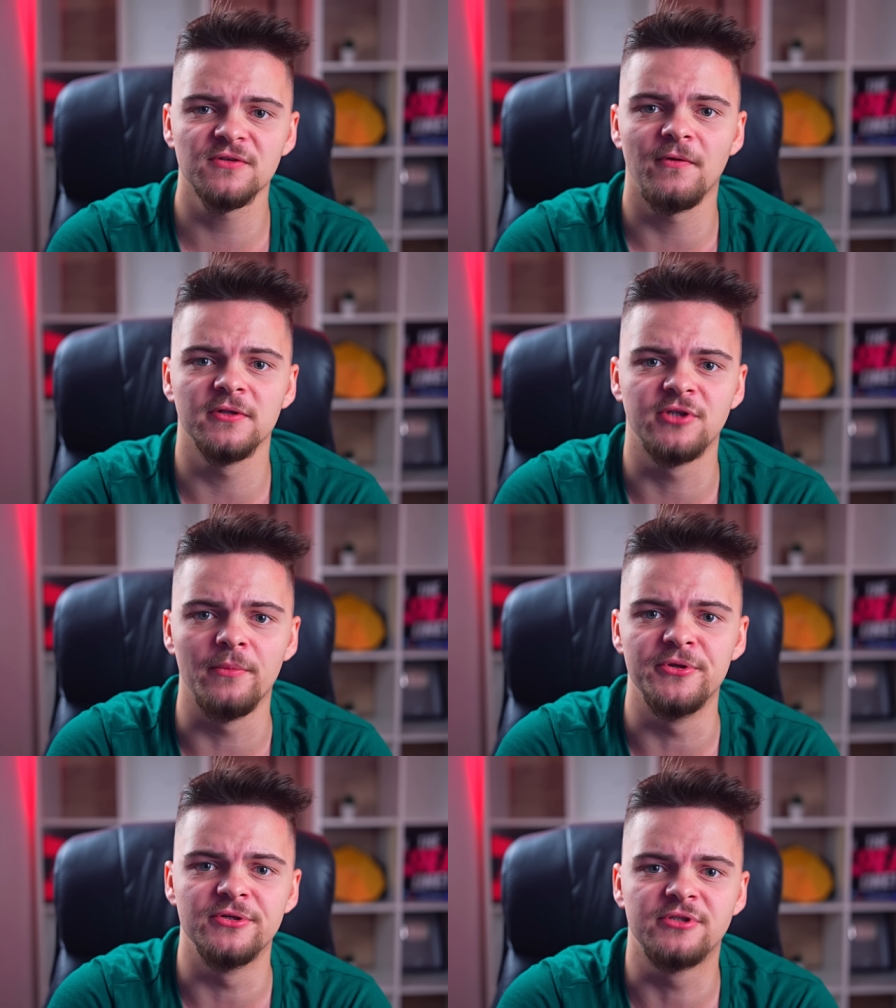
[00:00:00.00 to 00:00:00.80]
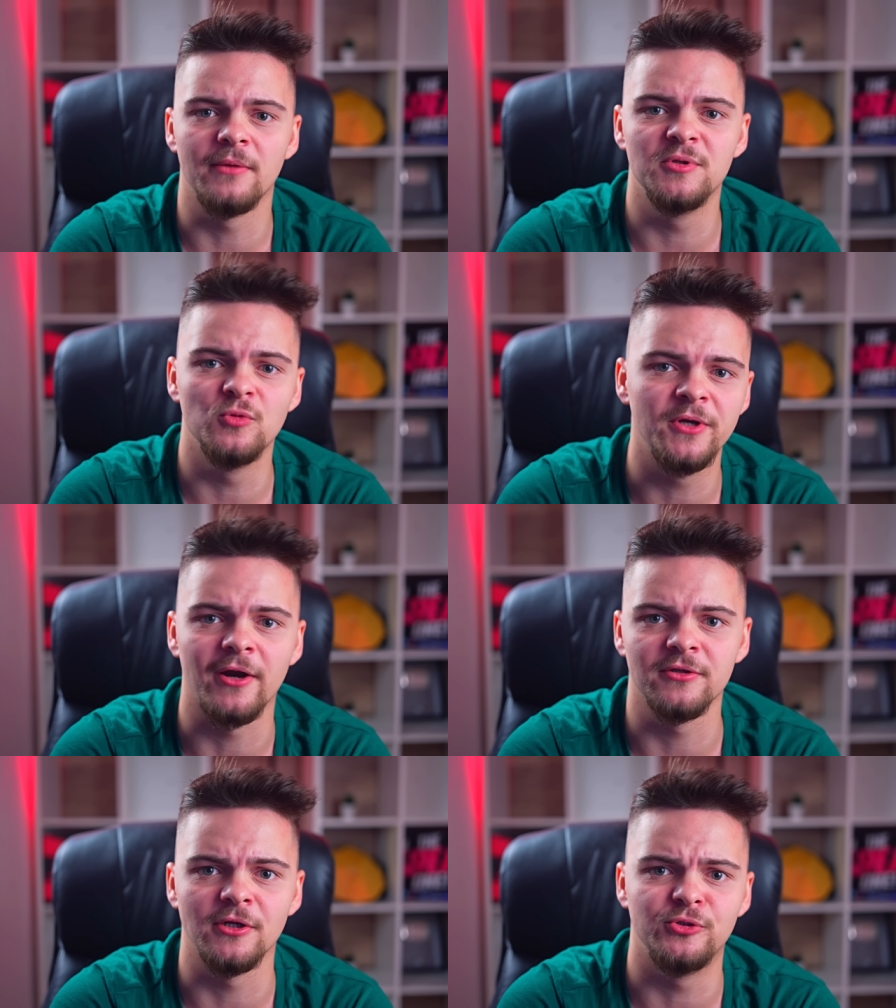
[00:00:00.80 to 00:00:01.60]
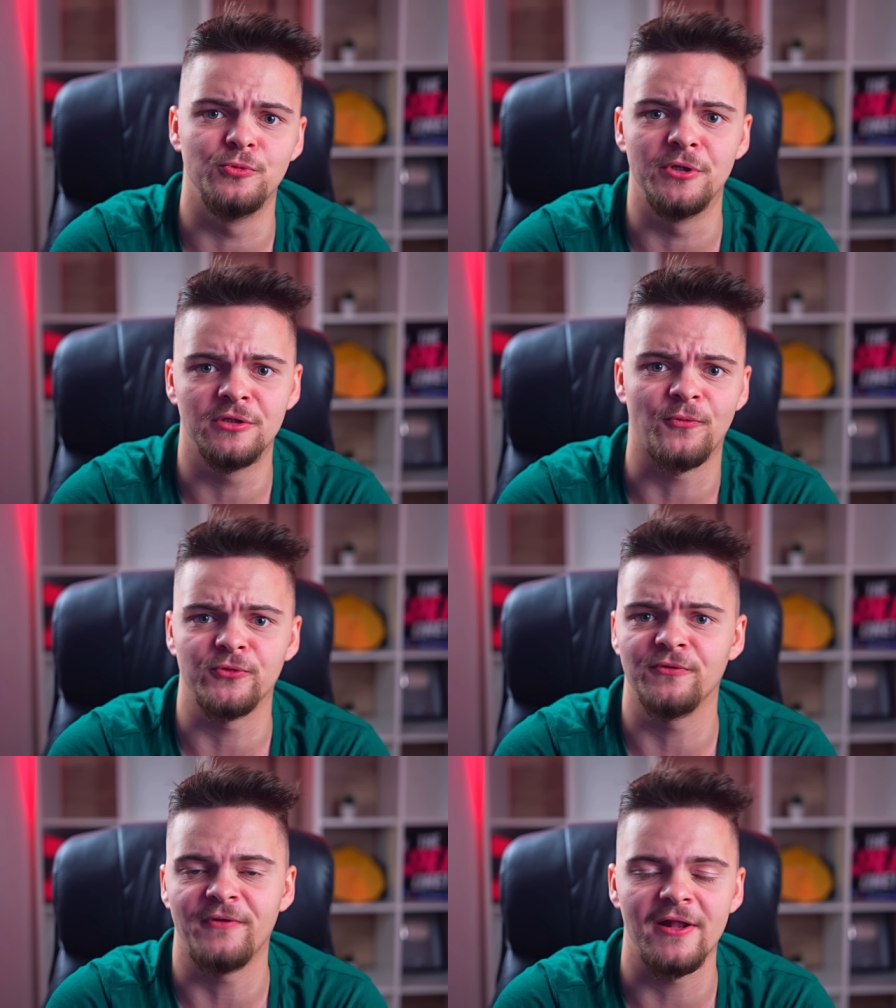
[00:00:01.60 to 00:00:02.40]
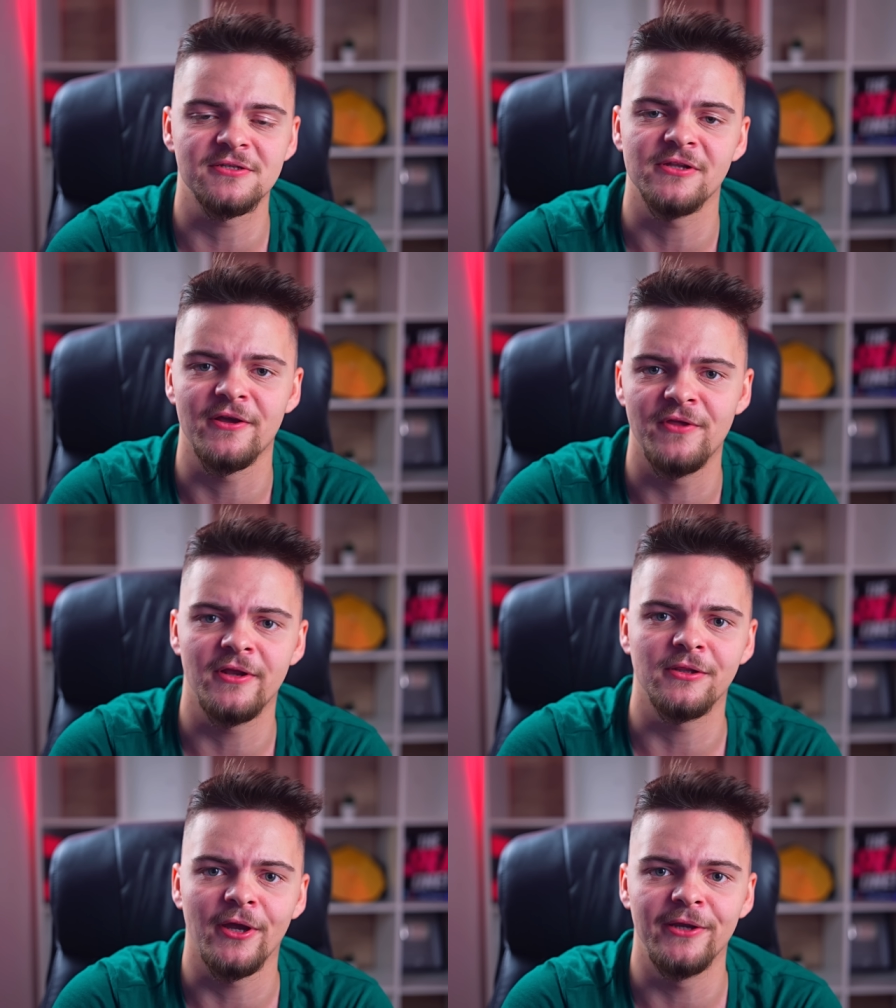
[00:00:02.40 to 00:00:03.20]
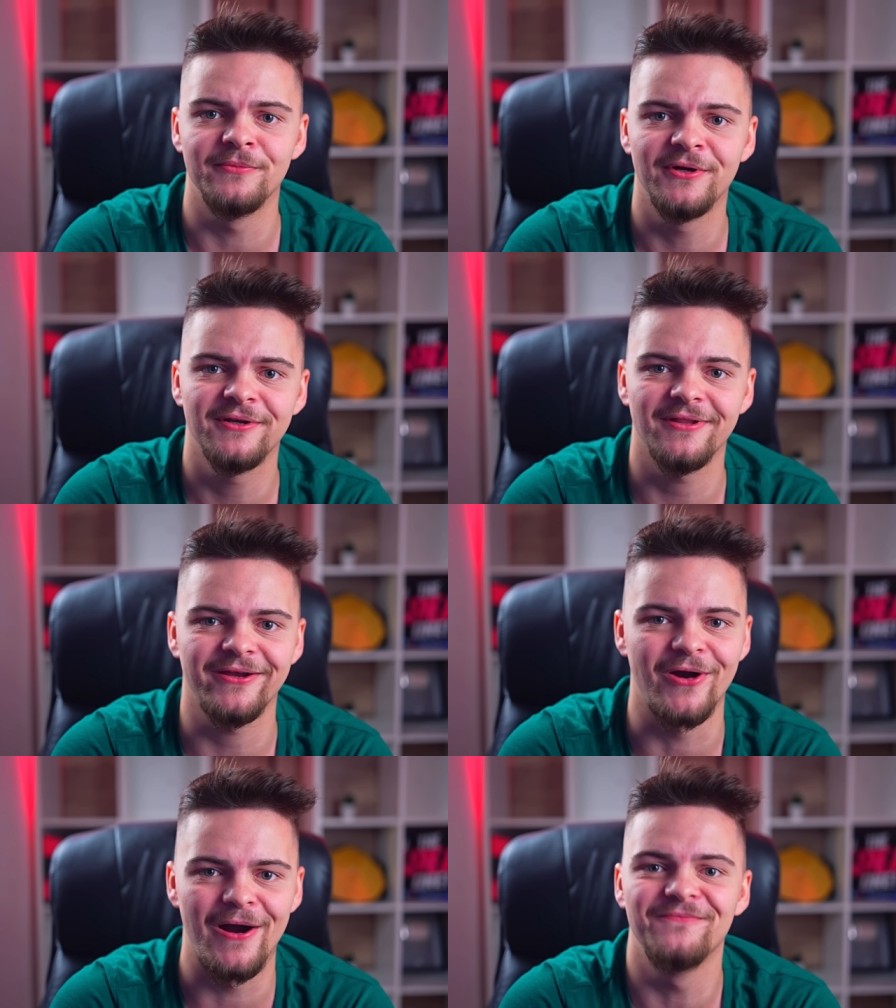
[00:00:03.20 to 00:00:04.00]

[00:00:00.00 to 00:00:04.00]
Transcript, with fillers: First of all, WWE are not doing it for the fans like they claim. Like,